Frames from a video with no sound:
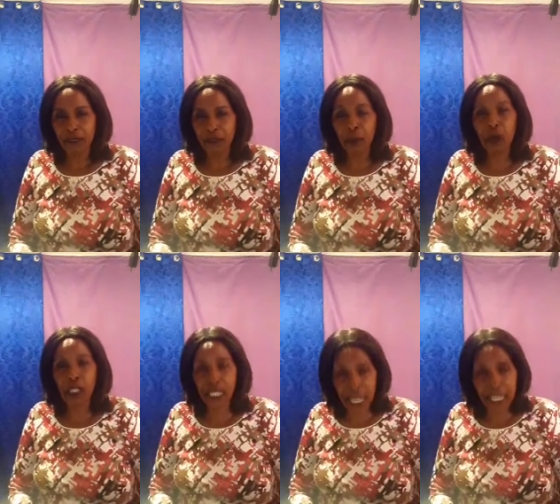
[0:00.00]

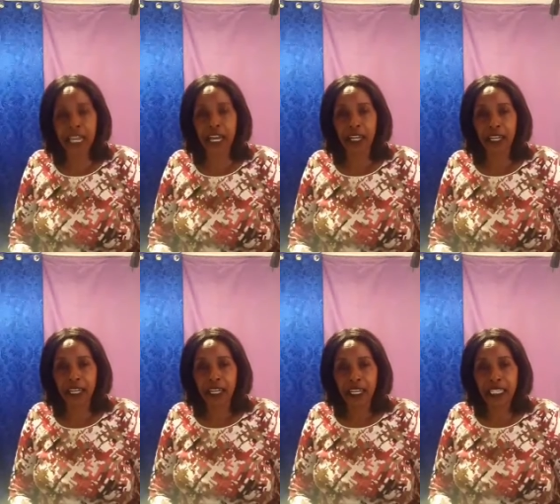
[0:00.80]
Because they hear.
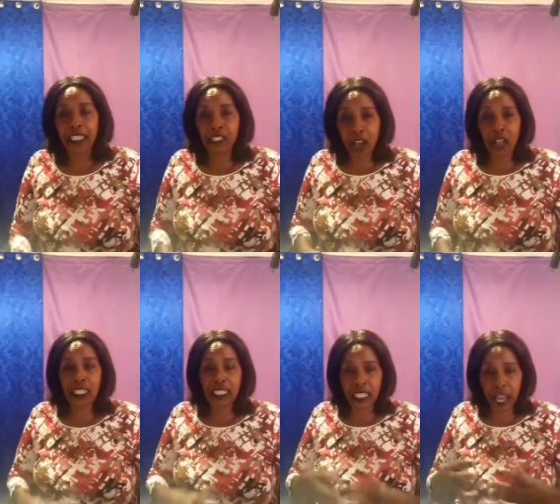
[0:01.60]
It is,
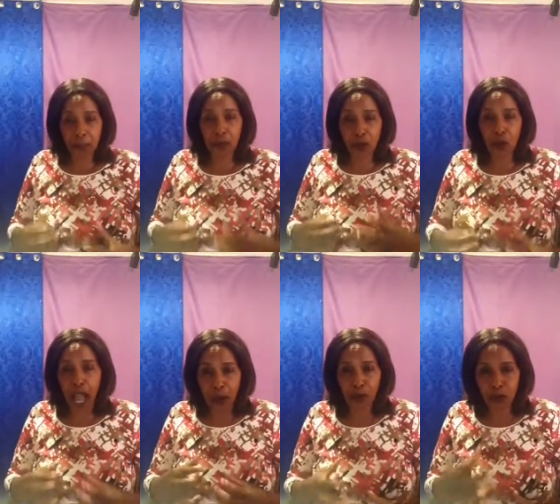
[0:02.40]
it is up to you
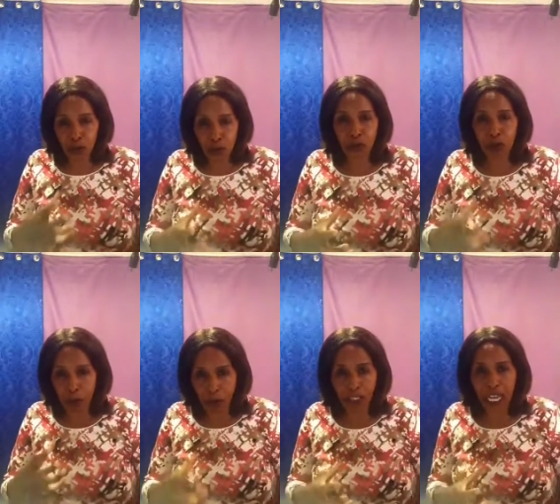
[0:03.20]
how you use your
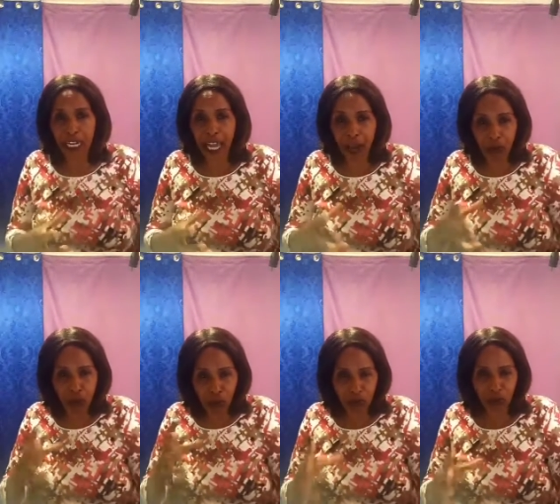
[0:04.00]
mouth and how you
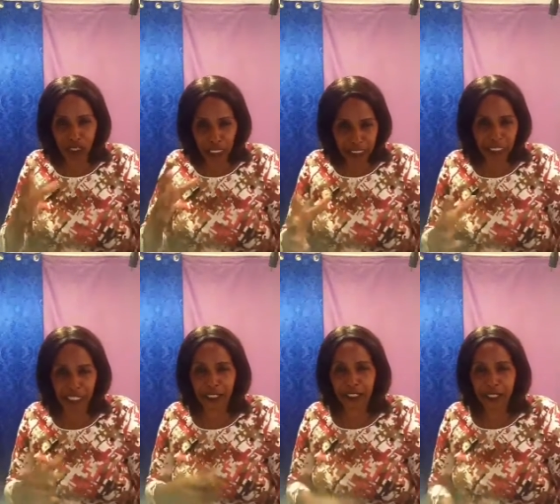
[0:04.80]
control the day.